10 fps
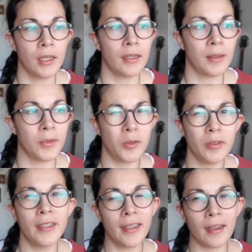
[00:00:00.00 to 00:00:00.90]
I do
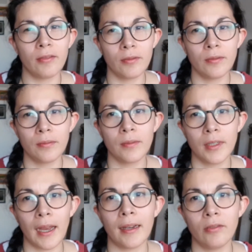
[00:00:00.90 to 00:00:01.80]
think I
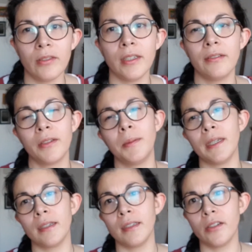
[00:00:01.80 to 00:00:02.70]
can read
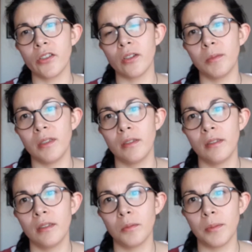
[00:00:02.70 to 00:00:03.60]
quicker in German,
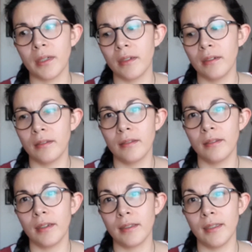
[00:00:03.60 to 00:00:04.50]
but
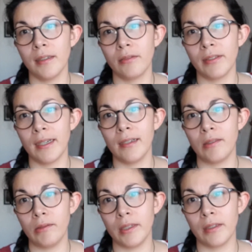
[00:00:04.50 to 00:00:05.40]
I tend to rarely
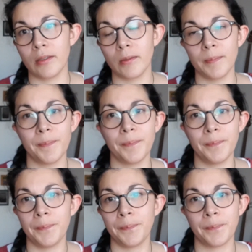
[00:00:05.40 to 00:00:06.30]
do it, so,
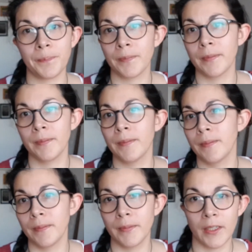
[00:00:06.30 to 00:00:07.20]

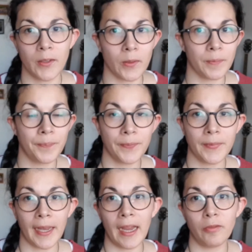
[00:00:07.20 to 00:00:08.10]
you know,
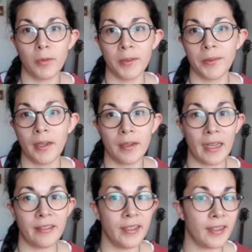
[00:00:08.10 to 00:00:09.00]
I have one of that.
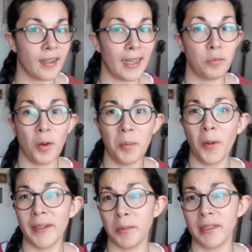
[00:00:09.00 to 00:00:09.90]
I think at one
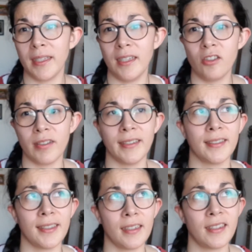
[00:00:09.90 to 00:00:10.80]
point I was
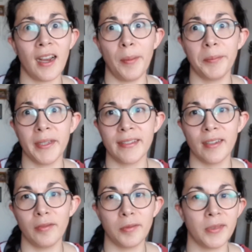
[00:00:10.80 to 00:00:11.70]
interested and I timed
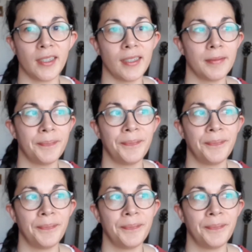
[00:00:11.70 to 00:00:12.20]
myself and was like,